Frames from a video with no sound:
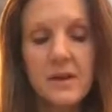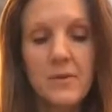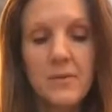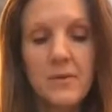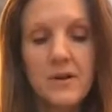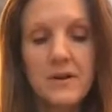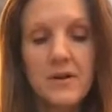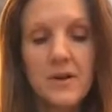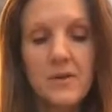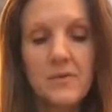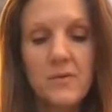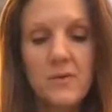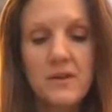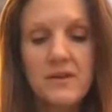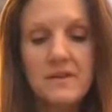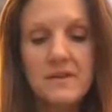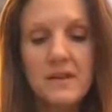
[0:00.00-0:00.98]
when not
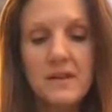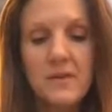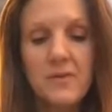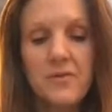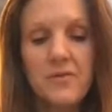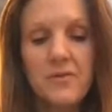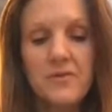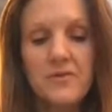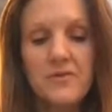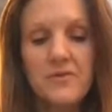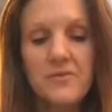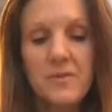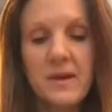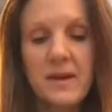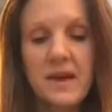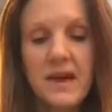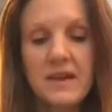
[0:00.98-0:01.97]
one single thought of
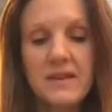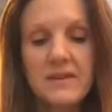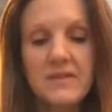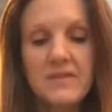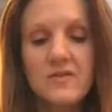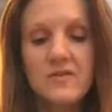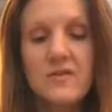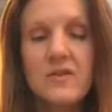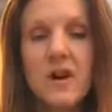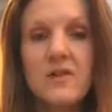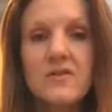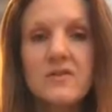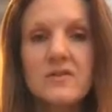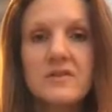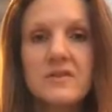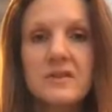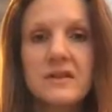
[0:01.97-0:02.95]
me enters your
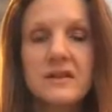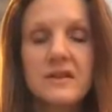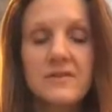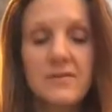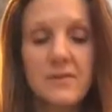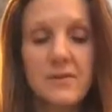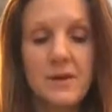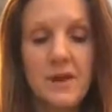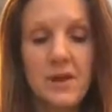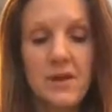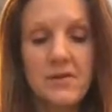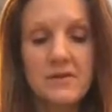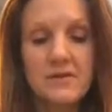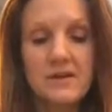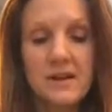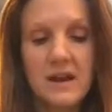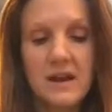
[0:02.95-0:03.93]
consciousness for a
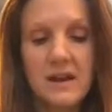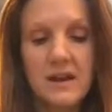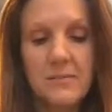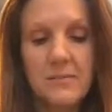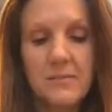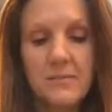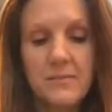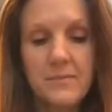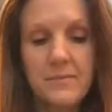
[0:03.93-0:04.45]
long time.